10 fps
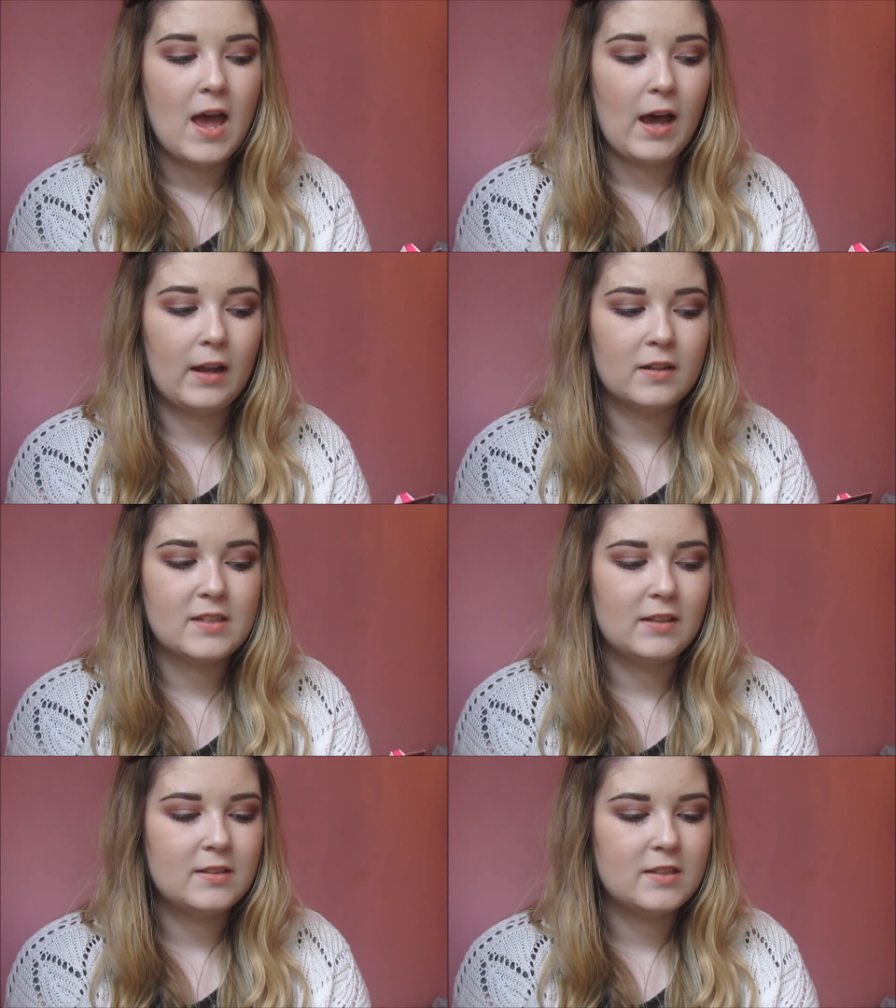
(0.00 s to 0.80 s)
and I
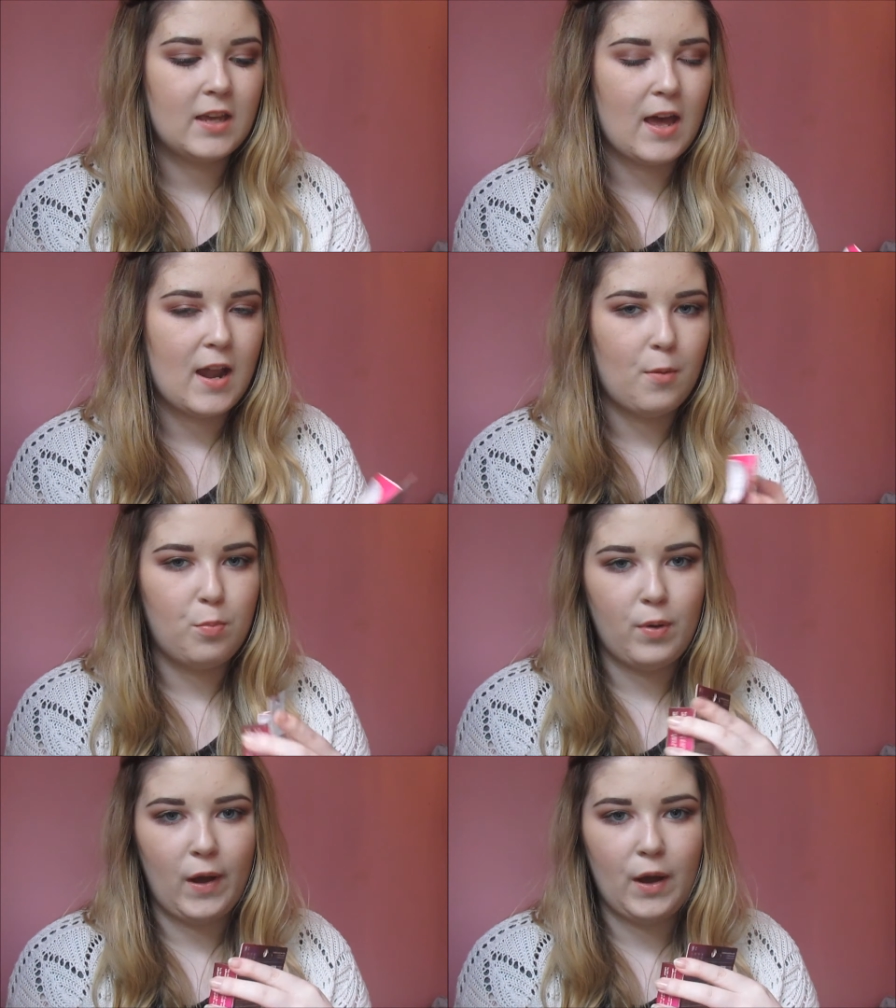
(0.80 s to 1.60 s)
tend to get
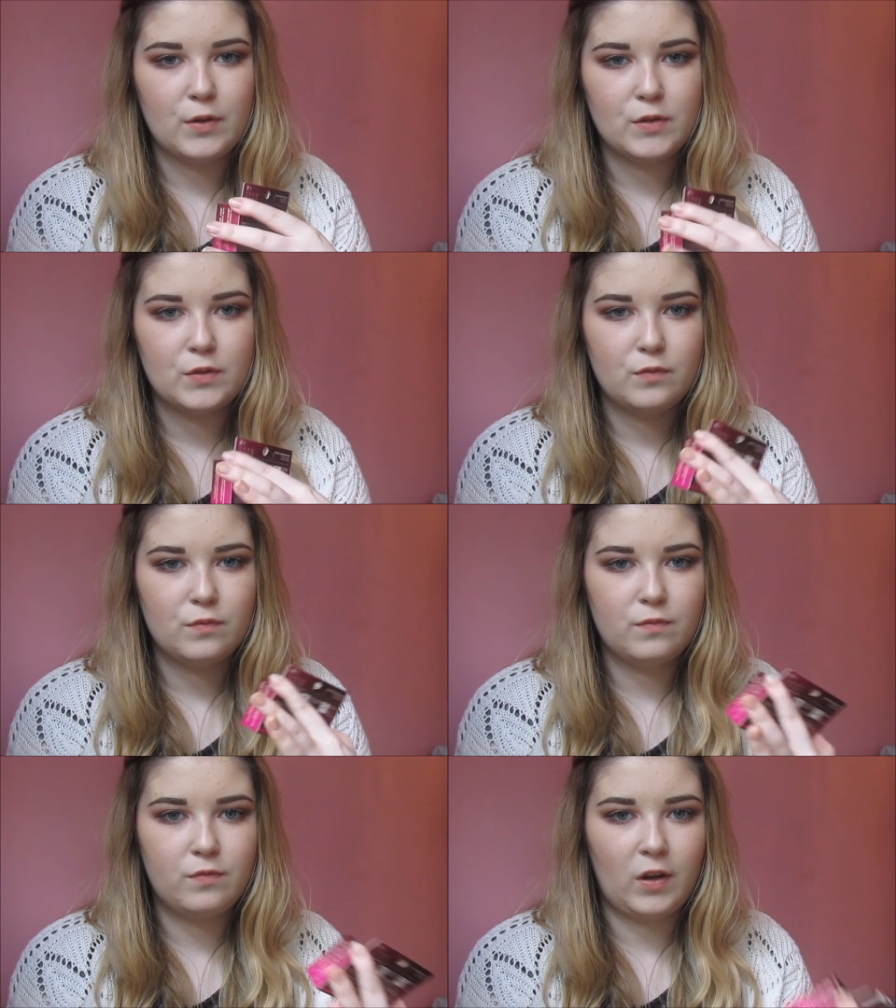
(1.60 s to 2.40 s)
about
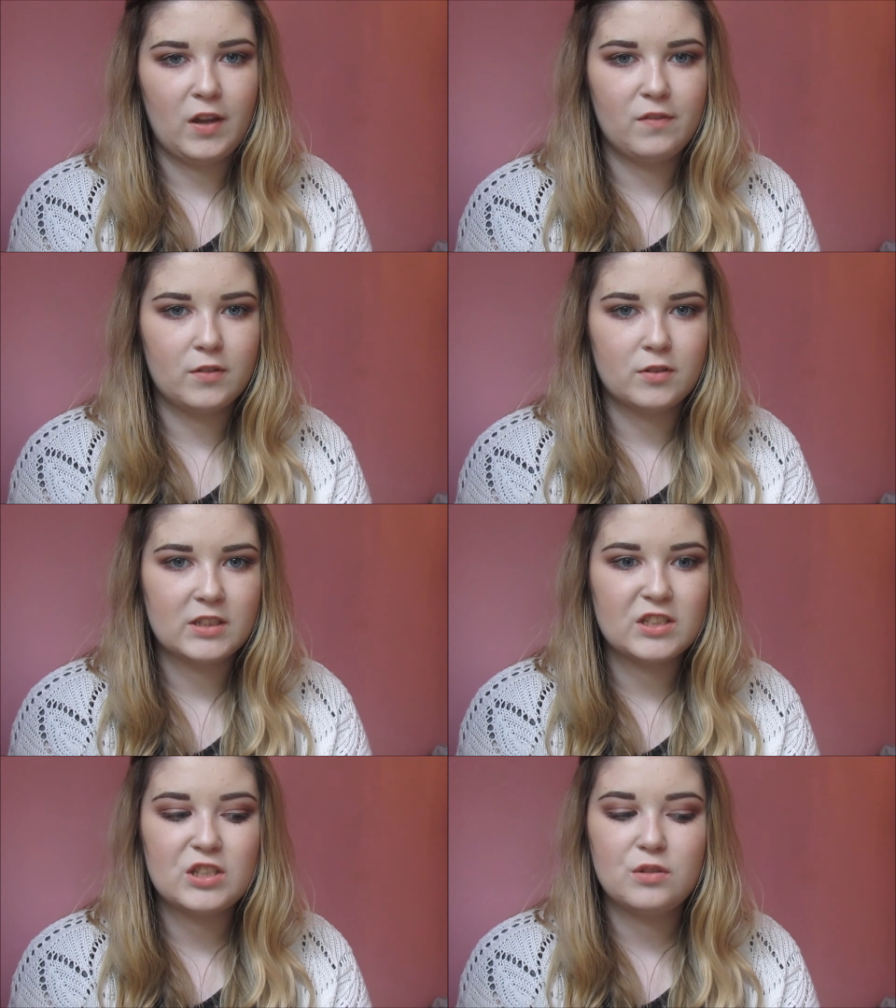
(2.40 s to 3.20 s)
5 or
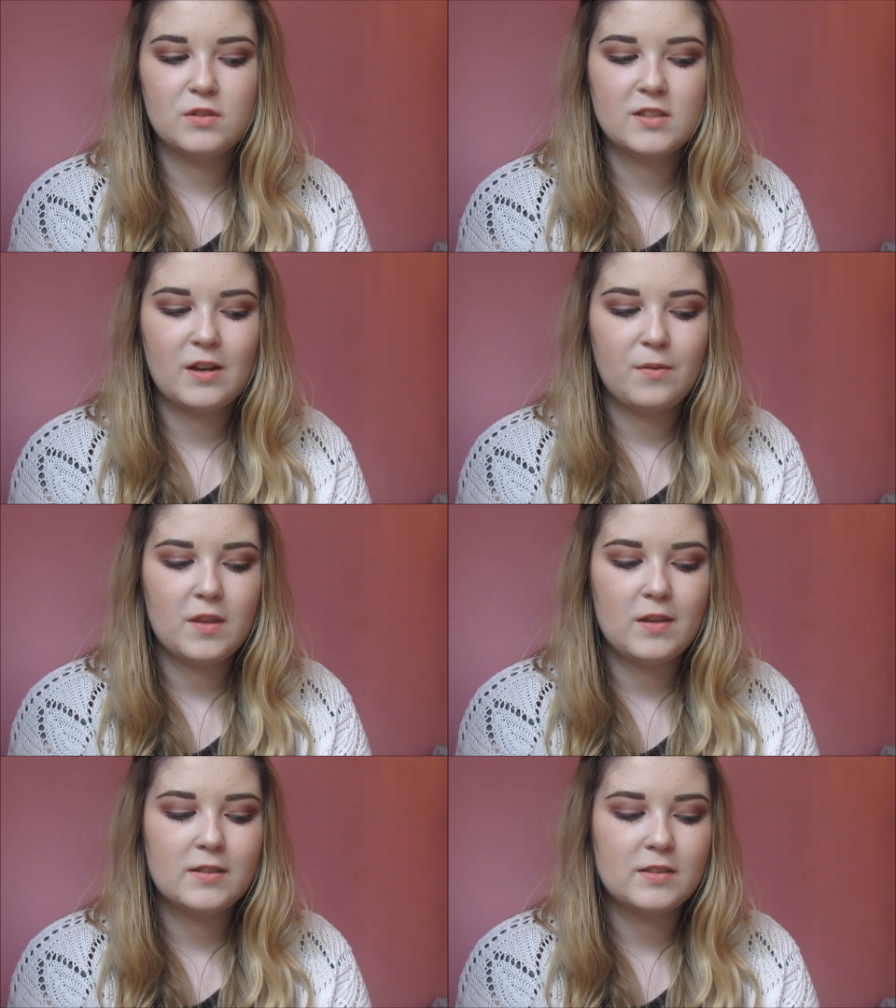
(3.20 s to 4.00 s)
6 uses out of these.